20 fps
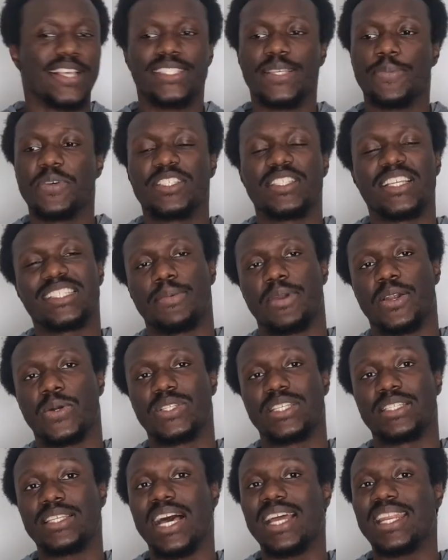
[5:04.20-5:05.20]
I suppose next time I
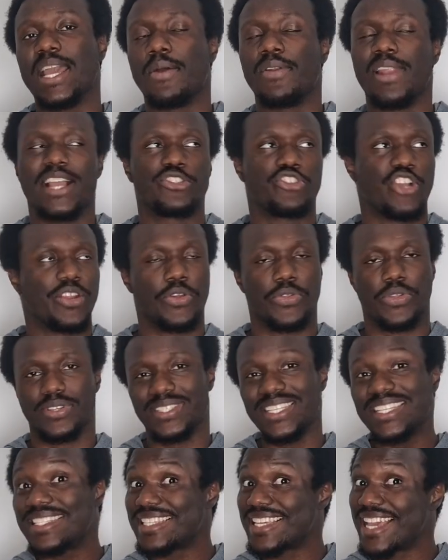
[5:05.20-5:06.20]
go to Italy, I would like to try another
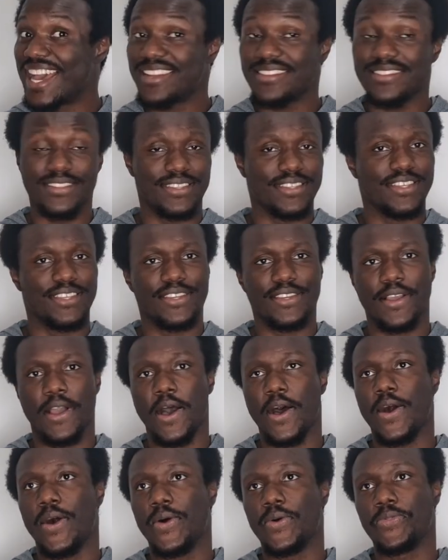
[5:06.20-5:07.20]
city and see
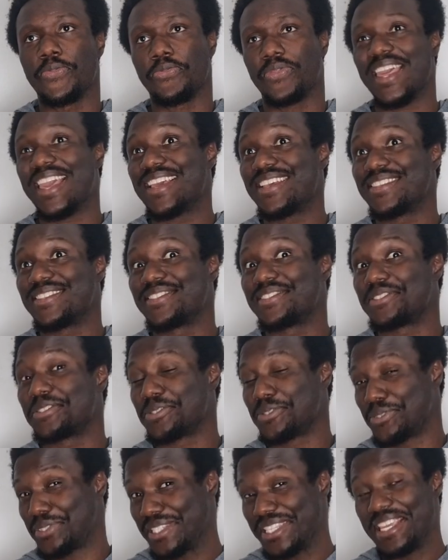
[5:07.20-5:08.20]
how things